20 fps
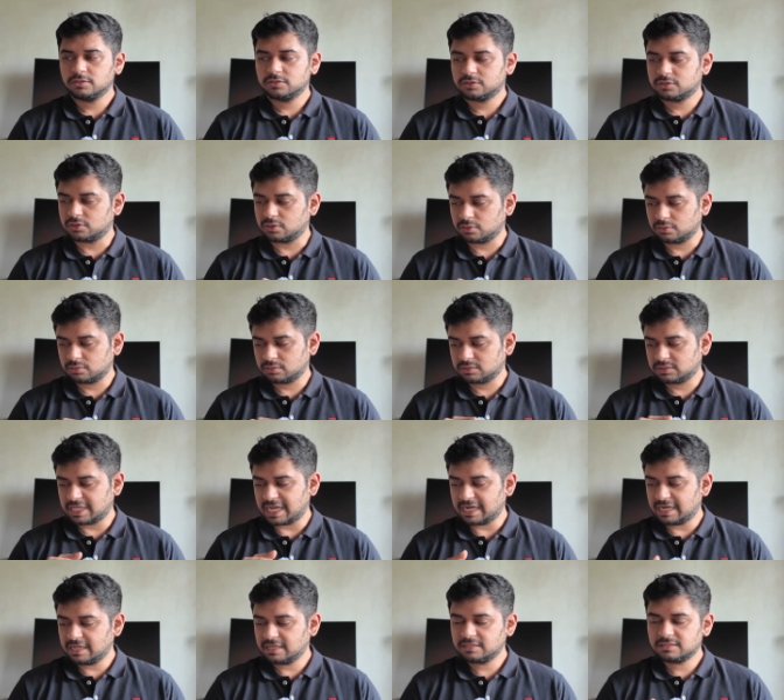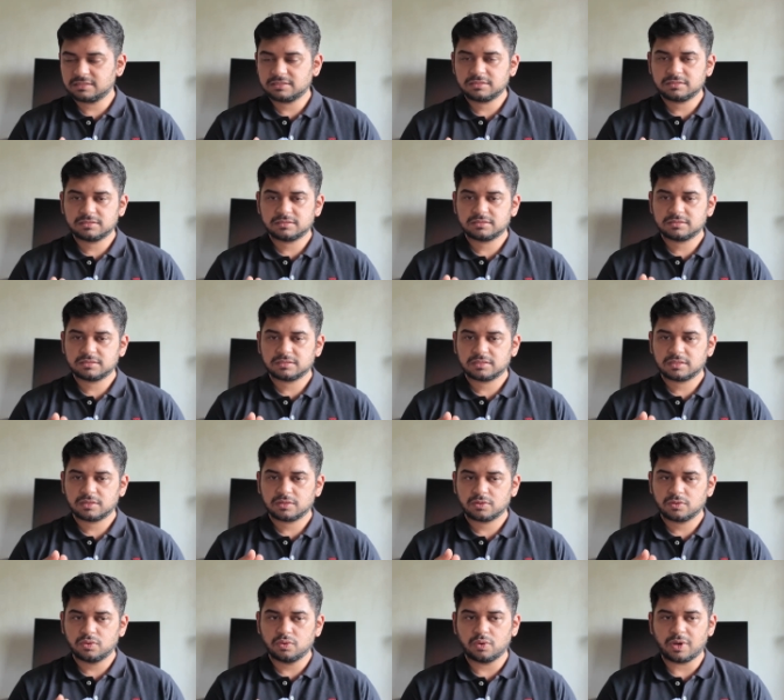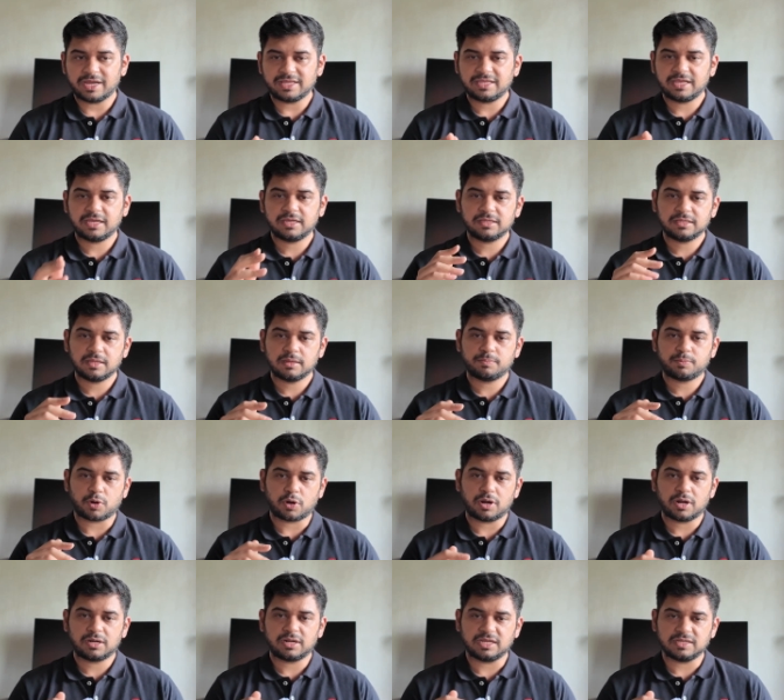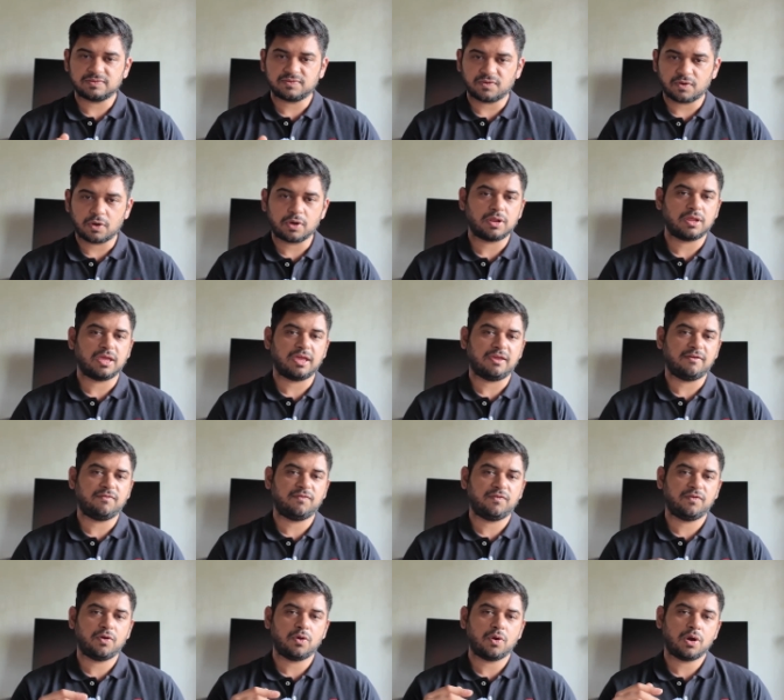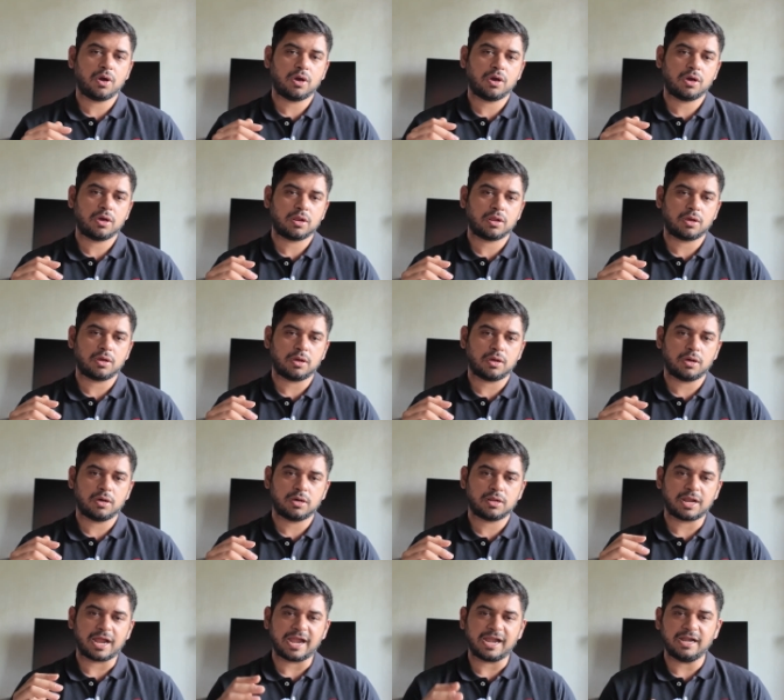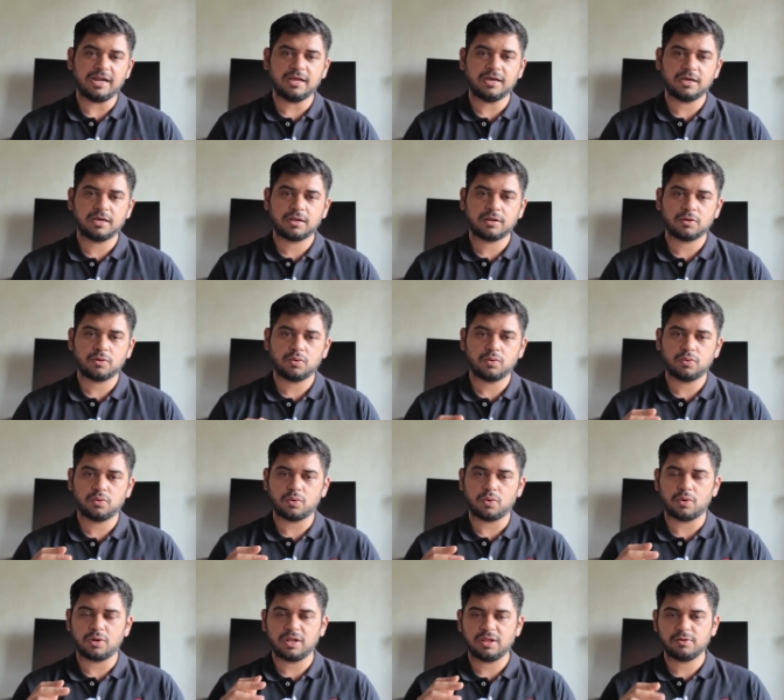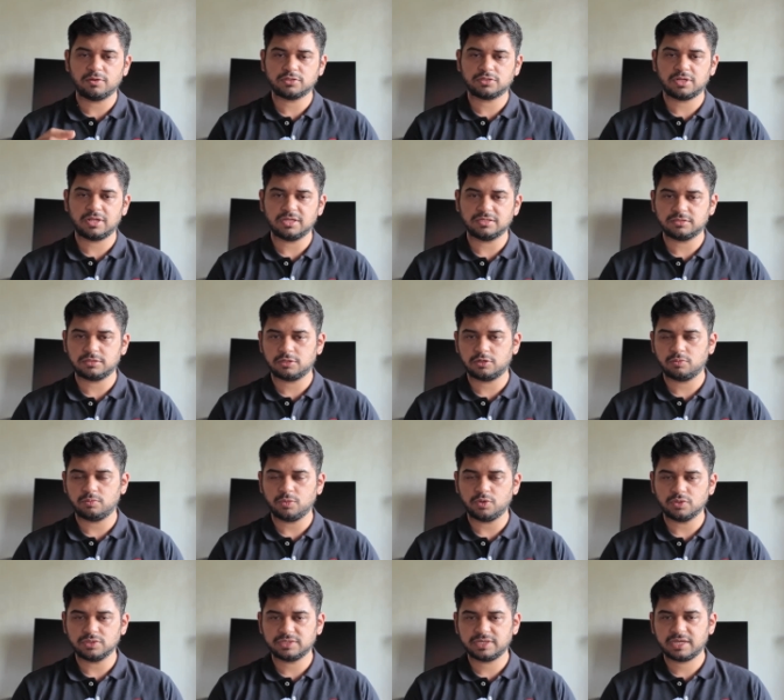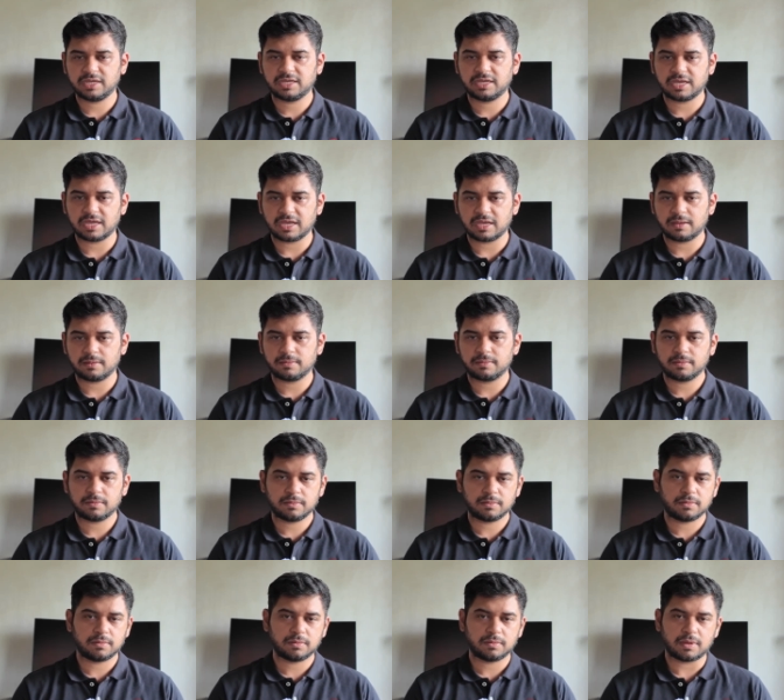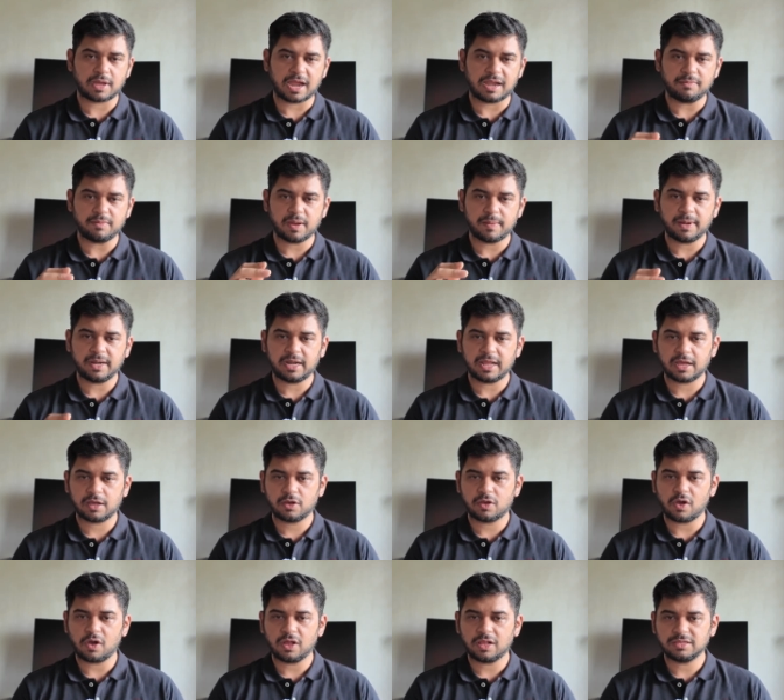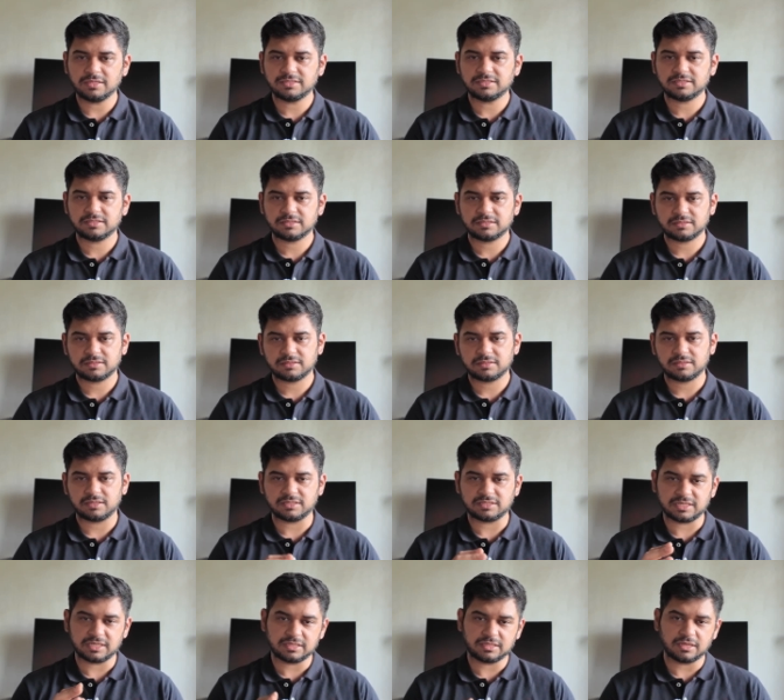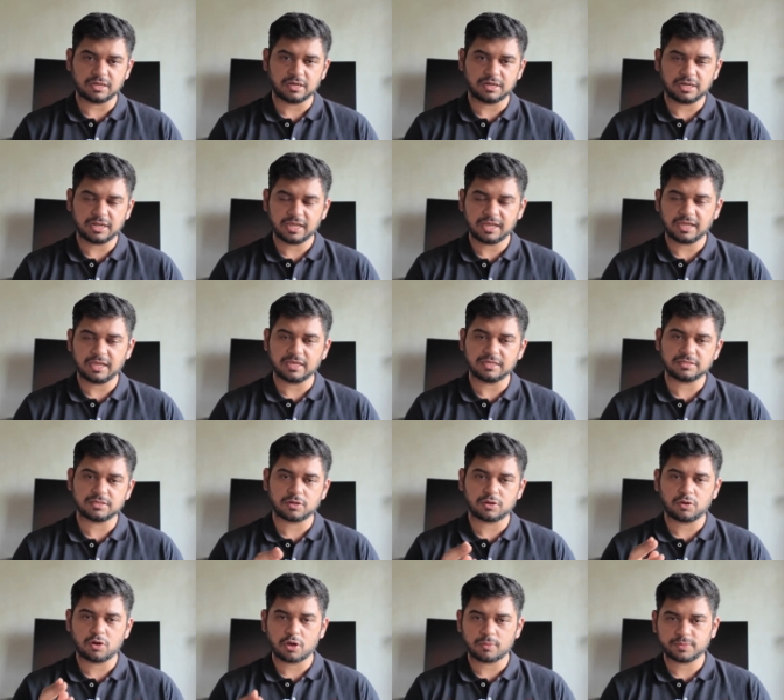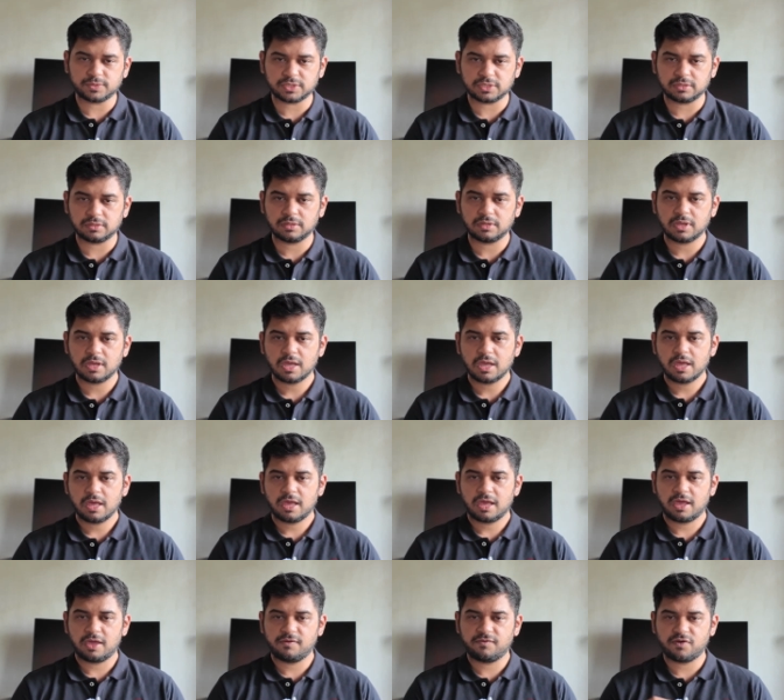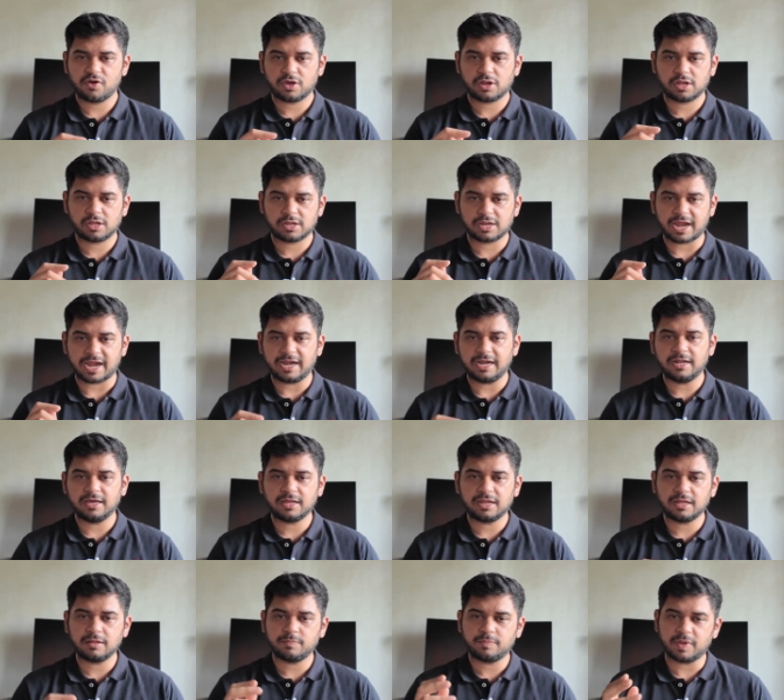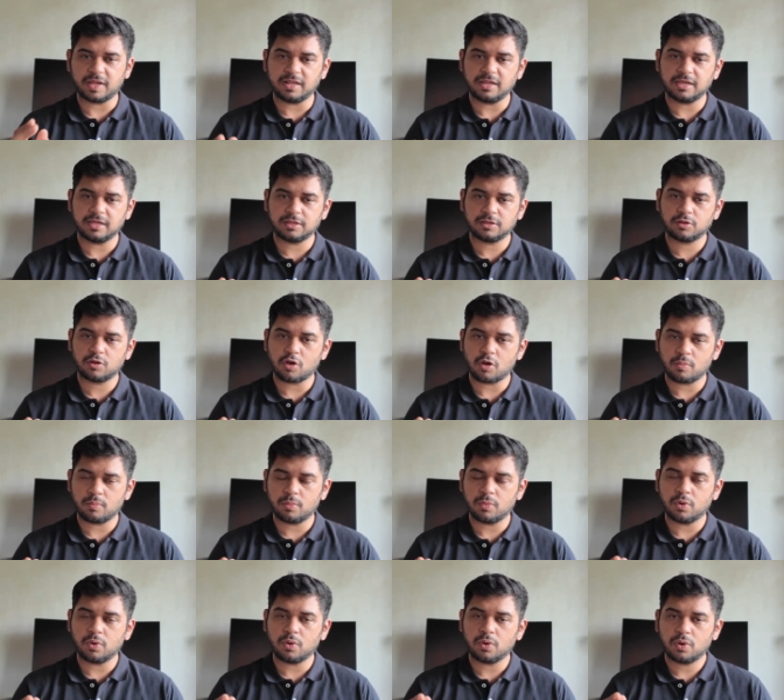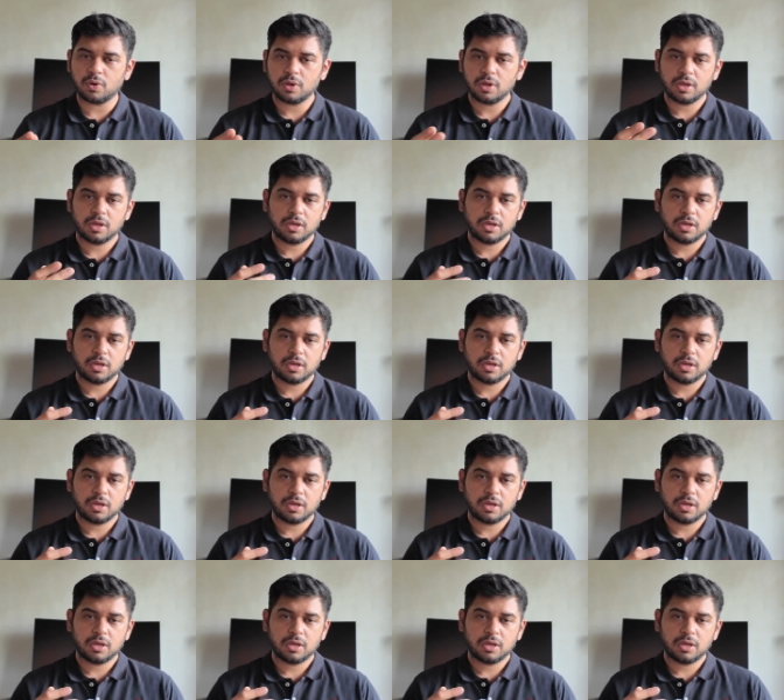So that is who I think the product is for. If you are a rider who only wants to listen to music and maybe take calls, the C30 is a good option. If you are a rider and pillion combo,